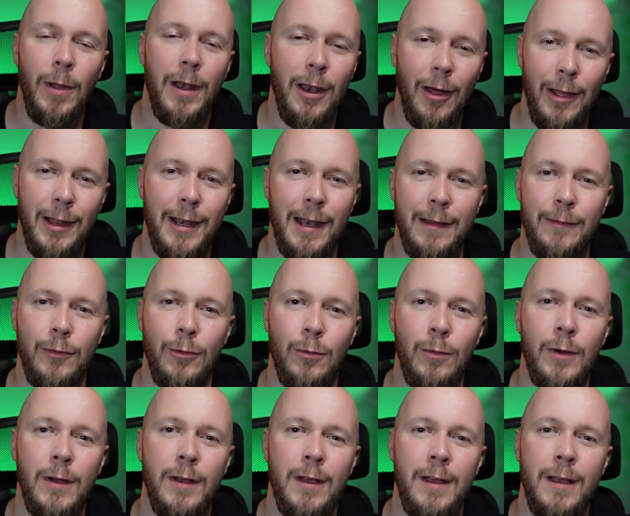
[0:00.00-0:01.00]
light
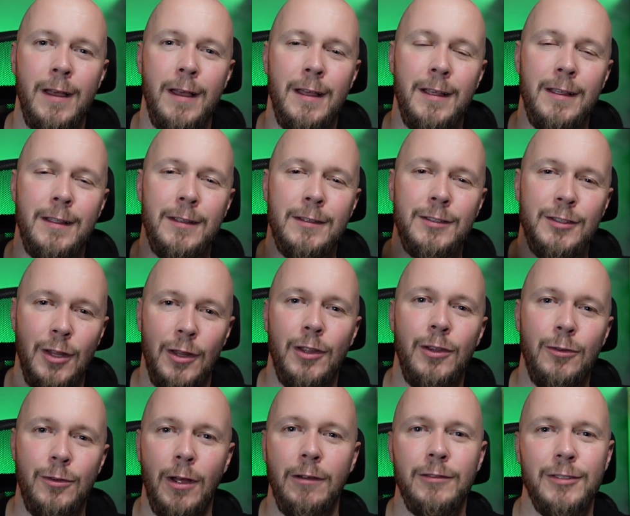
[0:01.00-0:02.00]
level, so that
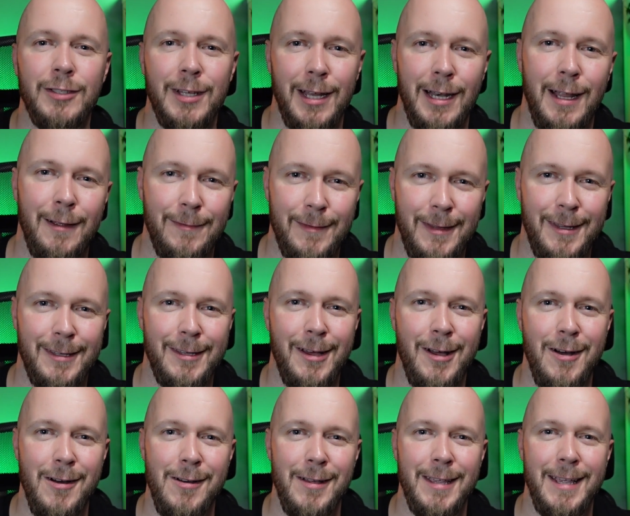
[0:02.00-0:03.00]
you don't just get left in the
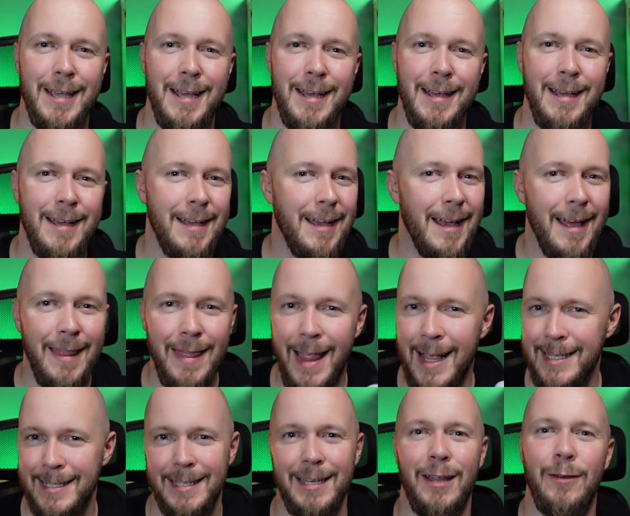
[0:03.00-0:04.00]
dark, yeah?
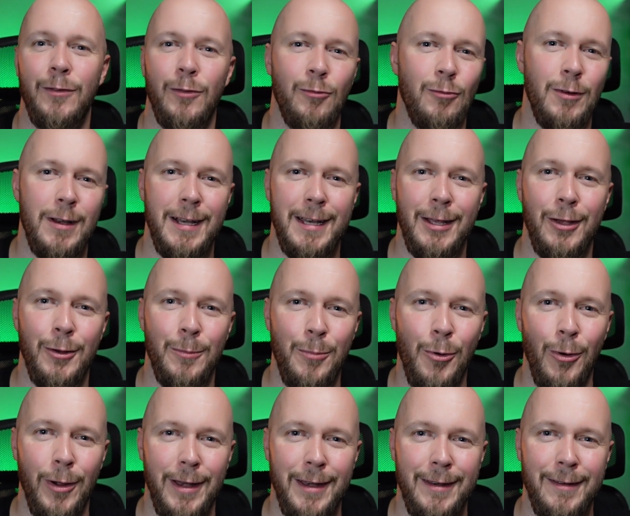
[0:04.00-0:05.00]
That's another really good
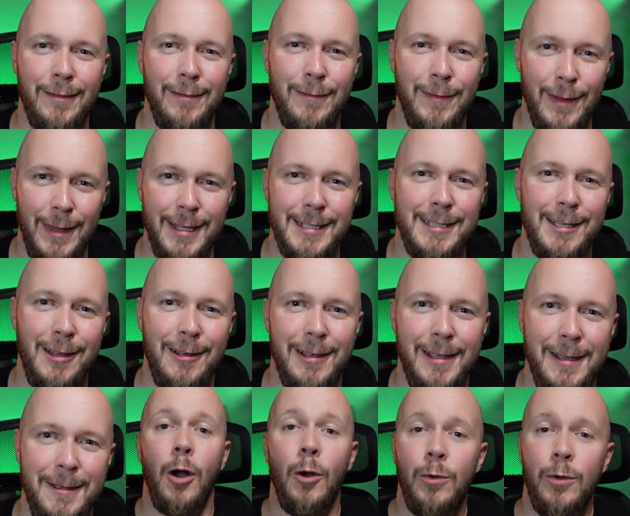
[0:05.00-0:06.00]
point for this
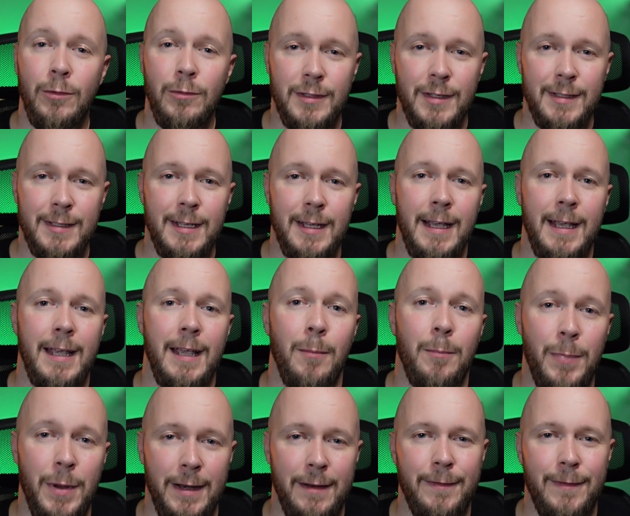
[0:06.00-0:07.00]
light. I would also say a
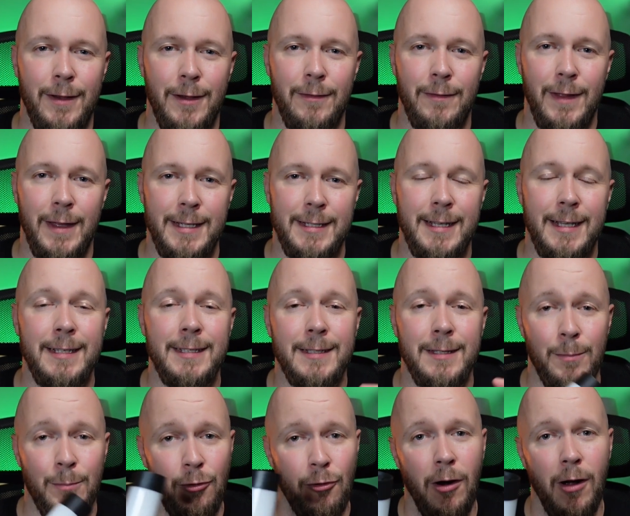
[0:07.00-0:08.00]
benefit of this is
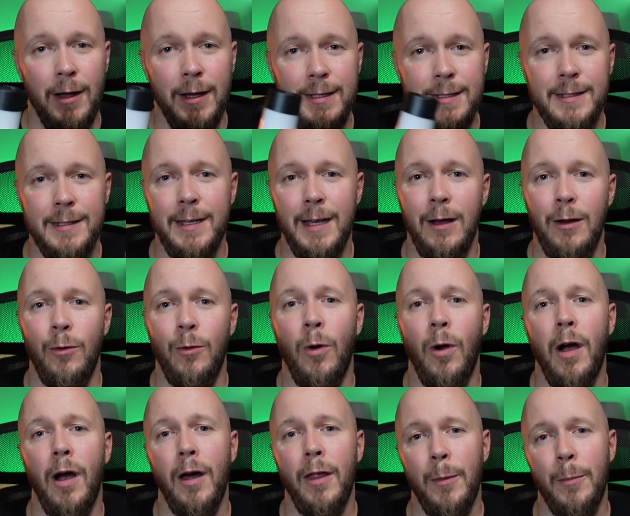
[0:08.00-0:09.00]
the price.
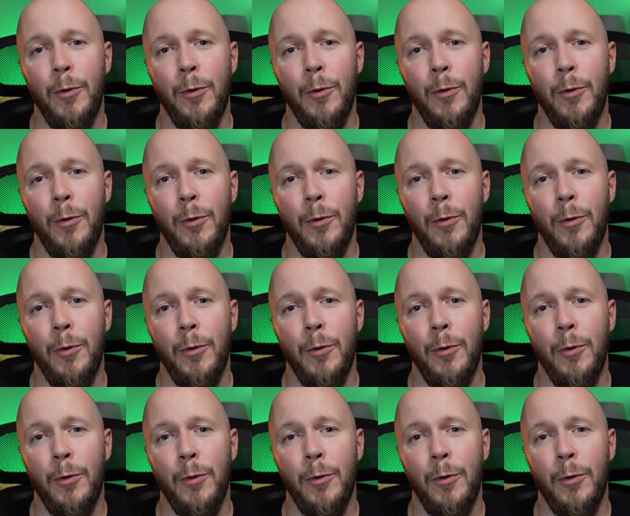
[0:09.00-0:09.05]
Now, at the